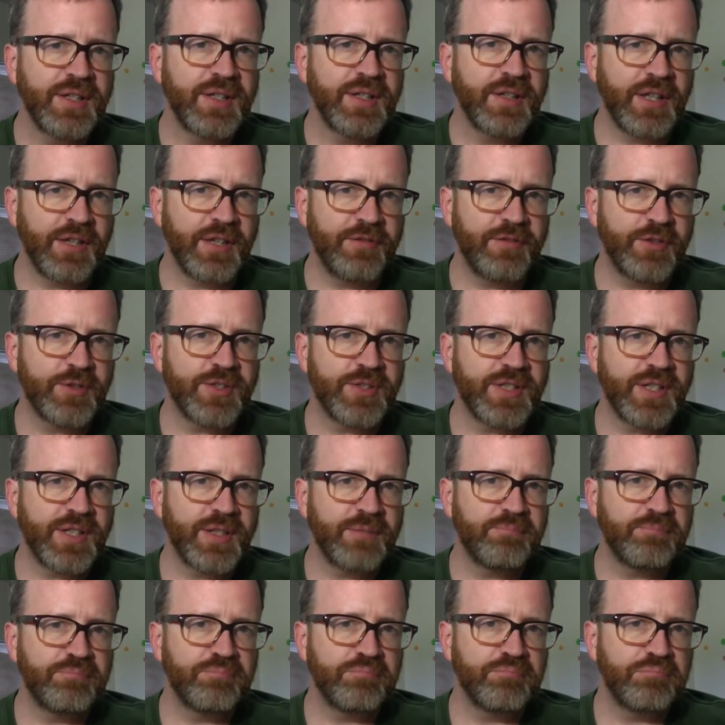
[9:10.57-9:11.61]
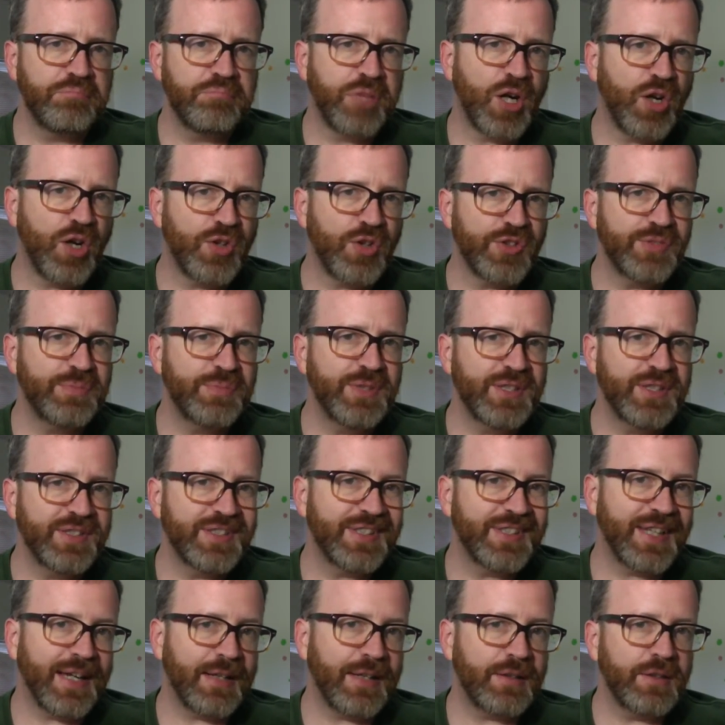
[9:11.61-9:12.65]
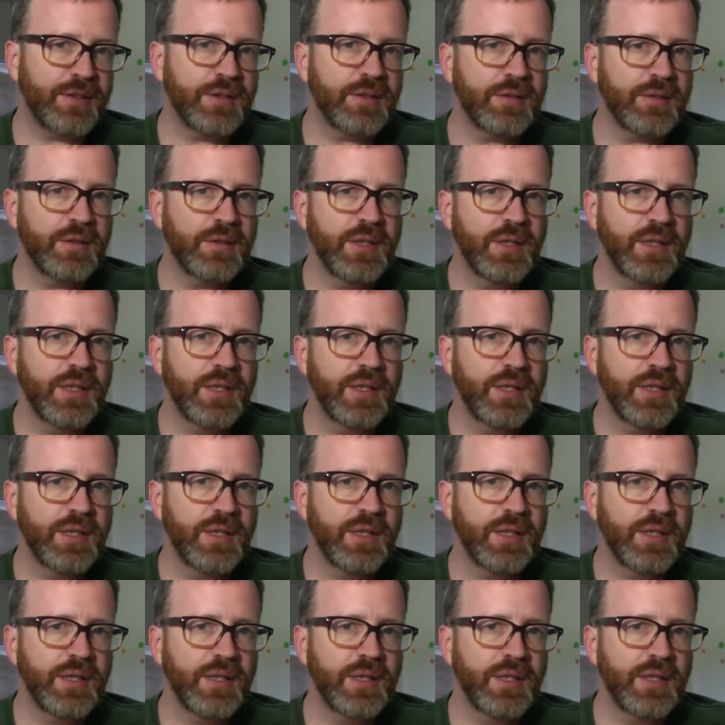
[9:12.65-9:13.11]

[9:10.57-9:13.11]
If you said, Paul speaks Italian.